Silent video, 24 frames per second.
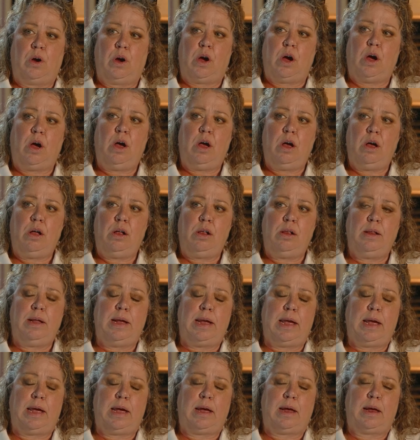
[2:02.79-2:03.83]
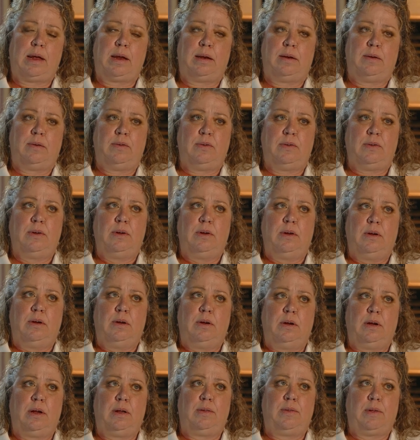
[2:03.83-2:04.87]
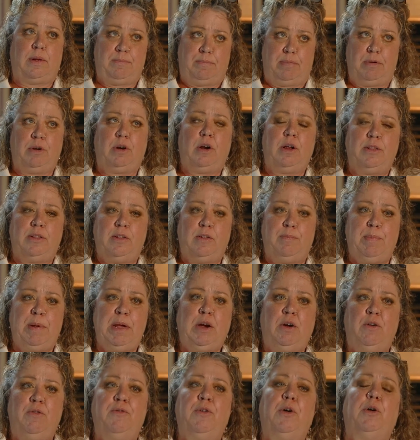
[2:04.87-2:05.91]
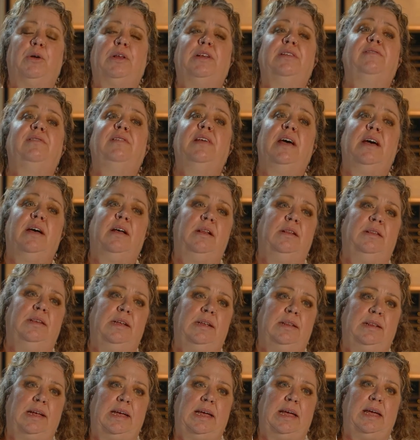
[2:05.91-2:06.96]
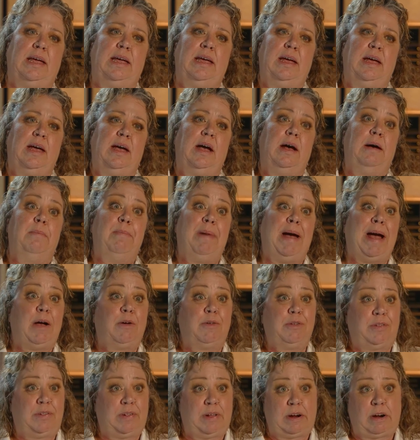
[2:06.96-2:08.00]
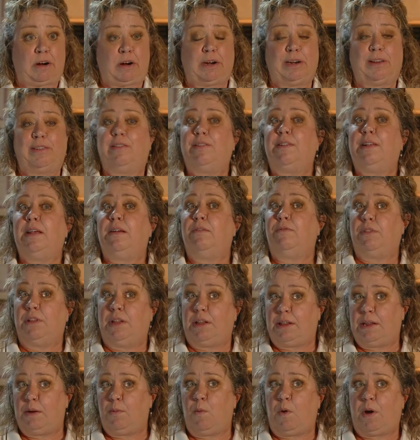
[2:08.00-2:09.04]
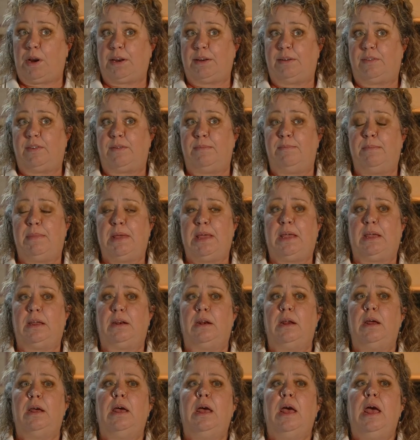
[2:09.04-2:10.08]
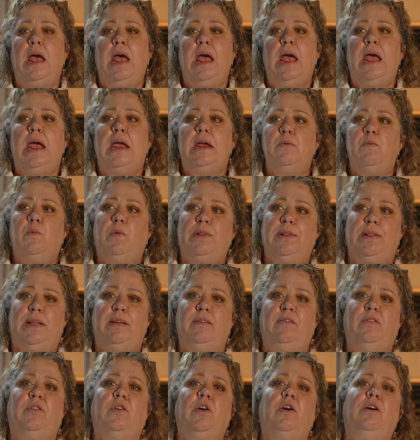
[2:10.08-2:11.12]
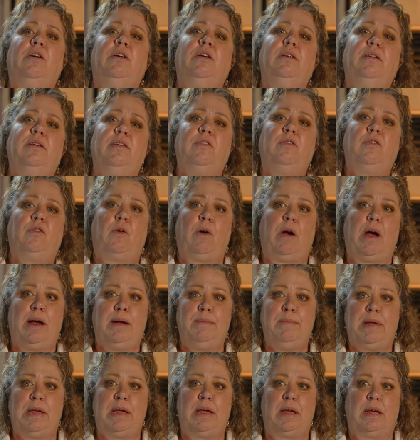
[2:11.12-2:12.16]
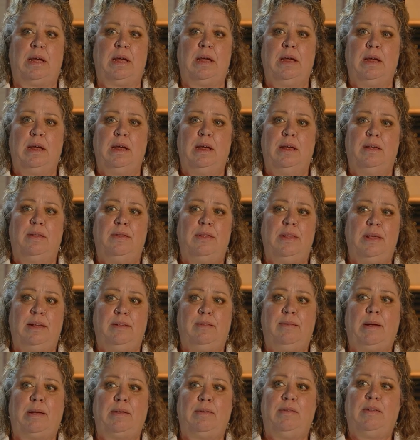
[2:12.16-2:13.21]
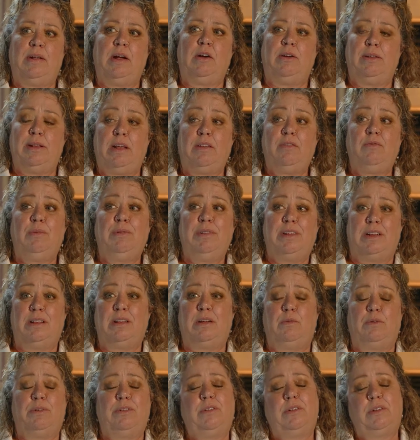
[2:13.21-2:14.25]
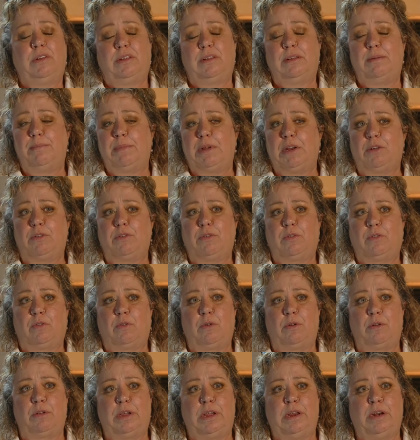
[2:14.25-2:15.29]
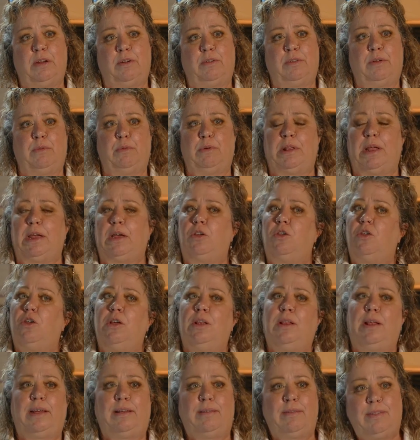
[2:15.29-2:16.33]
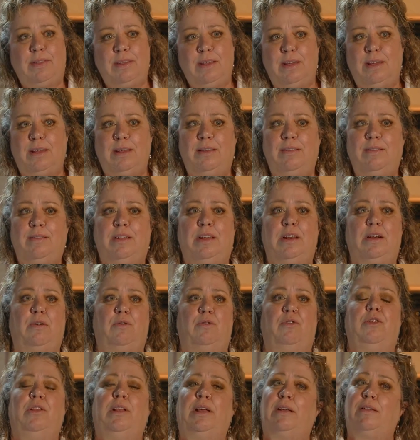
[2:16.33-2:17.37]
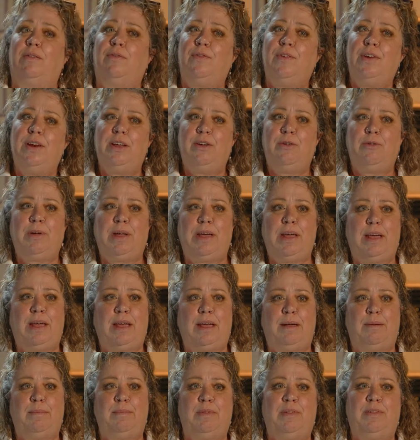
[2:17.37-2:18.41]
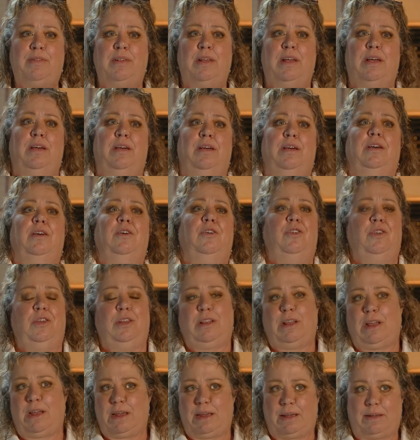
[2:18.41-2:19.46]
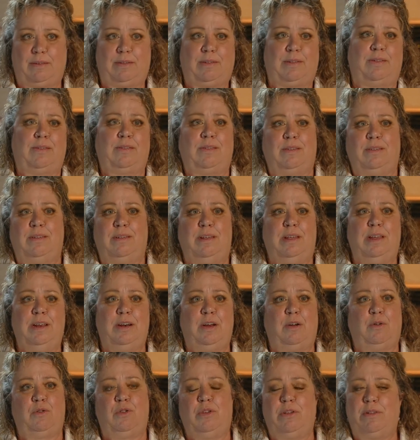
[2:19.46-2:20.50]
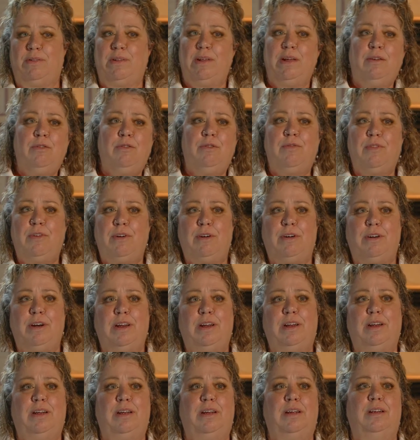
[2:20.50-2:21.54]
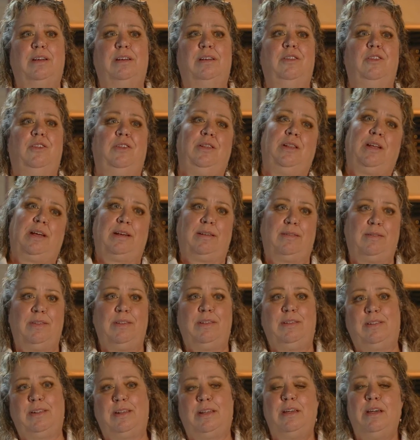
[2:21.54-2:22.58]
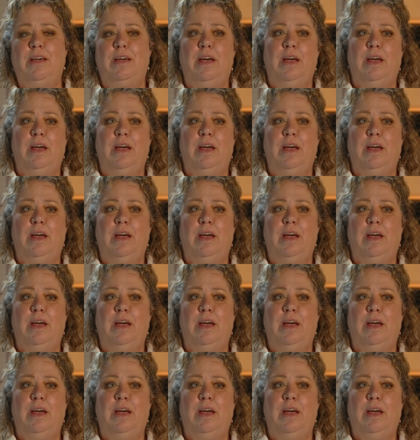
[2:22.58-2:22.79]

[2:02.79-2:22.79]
call and put on speakerphone and tell Lily about Sarah to see if Lily wanted to meet. And when they started describing things about Sarah, and that's when Lily was still in middle school, you know, they were like, she likes this, you know, she likes video games, she likes, you know, she's introverted, she likes this, that,